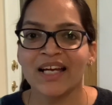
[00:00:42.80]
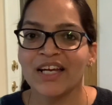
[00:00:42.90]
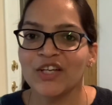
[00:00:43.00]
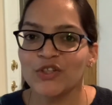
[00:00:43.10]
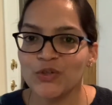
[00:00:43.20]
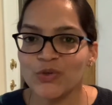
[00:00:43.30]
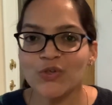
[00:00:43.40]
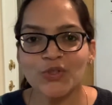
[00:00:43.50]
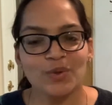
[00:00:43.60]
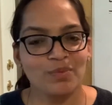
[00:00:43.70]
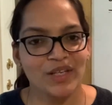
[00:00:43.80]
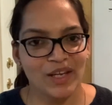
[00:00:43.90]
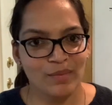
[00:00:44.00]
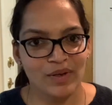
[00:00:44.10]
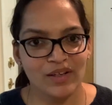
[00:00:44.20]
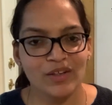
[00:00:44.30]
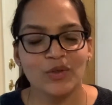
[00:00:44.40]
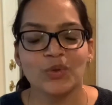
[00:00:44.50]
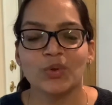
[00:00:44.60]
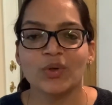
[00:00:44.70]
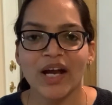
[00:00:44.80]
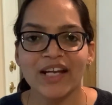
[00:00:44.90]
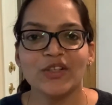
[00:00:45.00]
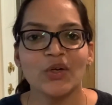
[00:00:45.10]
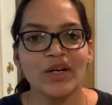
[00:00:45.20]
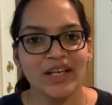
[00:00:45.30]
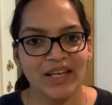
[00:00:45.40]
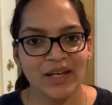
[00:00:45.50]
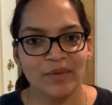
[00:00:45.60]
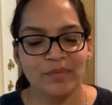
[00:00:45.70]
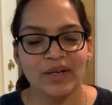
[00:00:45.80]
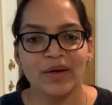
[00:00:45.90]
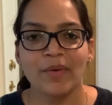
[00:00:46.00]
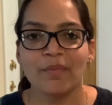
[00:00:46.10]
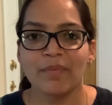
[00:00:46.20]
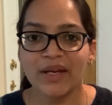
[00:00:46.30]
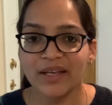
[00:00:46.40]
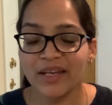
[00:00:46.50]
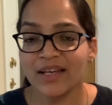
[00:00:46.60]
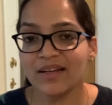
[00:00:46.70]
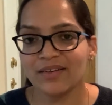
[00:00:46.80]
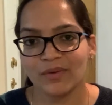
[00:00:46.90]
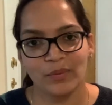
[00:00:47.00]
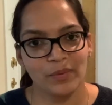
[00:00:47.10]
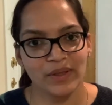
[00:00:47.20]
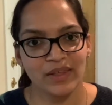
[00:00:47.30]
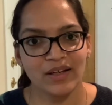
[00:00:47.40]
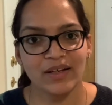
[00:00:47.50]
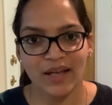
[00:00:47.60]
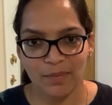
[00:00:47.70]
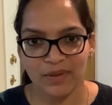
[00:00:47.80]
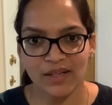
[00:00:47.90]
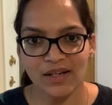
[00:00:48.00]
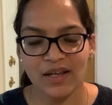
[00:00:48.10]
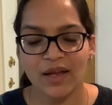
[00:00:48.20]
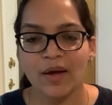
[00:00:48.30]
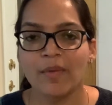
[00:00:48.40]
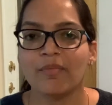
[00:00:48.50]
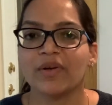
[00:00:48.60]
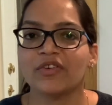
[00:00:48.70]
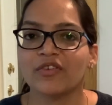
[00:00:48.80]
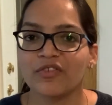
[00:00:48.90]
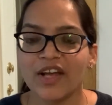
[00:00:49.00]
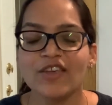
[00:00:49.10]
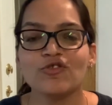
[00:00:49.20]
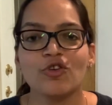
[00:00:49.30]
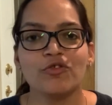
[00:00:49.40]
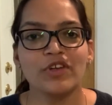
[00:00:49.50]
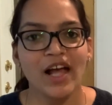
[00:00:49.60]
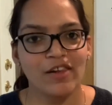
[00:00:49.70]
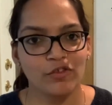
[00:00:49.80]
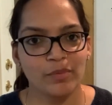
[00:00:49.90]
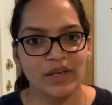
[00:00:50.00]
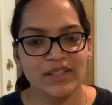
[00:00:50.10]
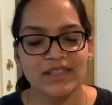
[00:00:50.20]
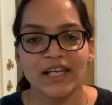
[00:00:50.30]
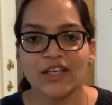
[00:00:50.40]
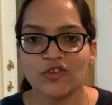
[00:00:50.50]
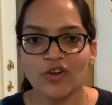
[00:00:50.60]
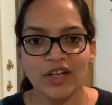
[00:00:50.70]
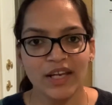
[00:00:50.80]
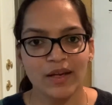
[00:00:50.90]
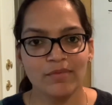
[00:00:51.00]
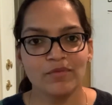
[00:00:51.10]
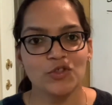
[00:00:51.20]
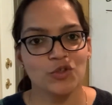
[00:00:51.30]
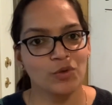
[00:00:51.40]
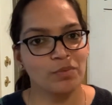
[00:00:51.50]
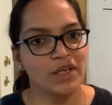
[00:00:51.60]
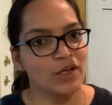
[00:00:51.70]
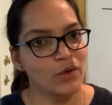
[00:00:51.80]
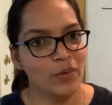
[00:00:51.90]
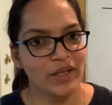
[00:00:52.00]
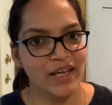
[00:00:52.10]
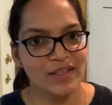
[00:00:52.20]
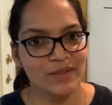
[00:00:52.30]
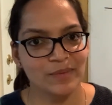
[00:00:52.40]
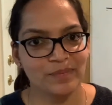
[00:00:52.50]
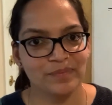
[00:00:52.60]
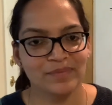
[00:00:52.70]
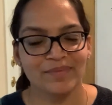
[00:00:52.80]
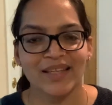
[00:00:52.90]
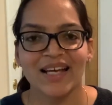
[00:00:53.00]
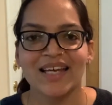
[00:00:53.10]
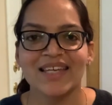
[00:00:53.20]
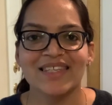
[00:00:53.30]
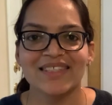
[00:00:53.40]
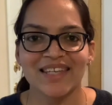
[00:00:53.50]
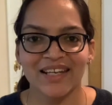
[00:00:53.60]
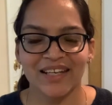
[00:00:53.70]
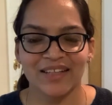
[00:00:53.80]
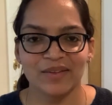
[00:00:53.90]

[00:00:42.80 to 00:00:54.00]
you should be able to write your name beginning with a capital, but the rest of the alphabets in your name should be in lowercase. Second,